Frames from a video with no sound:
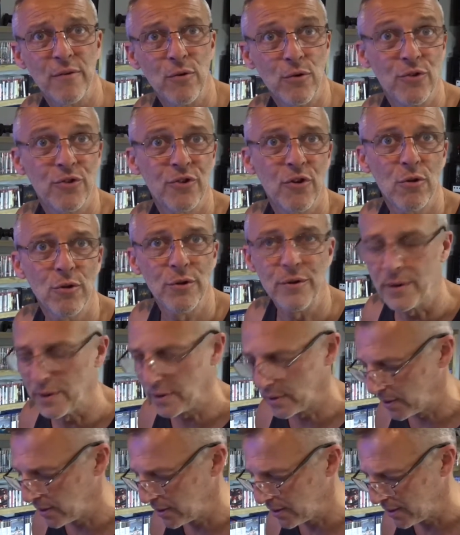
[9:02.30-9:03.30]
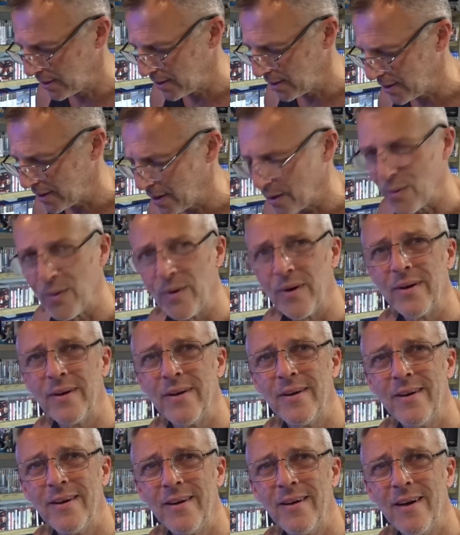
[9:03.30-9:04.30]
unsoldered. Now,
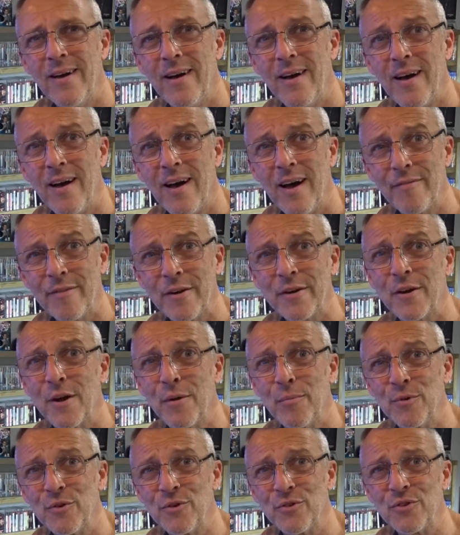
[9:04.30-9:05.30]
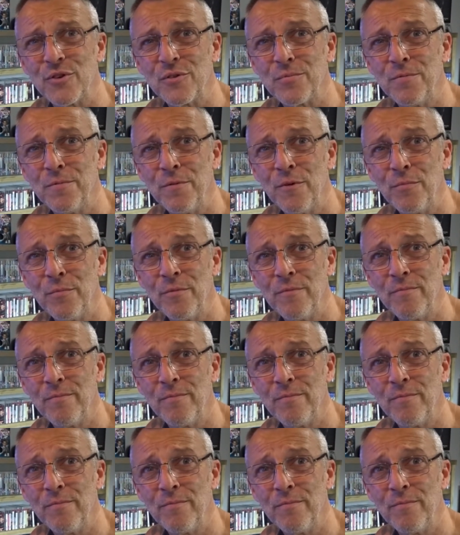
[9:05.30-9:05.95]
I've had a Commodore 64.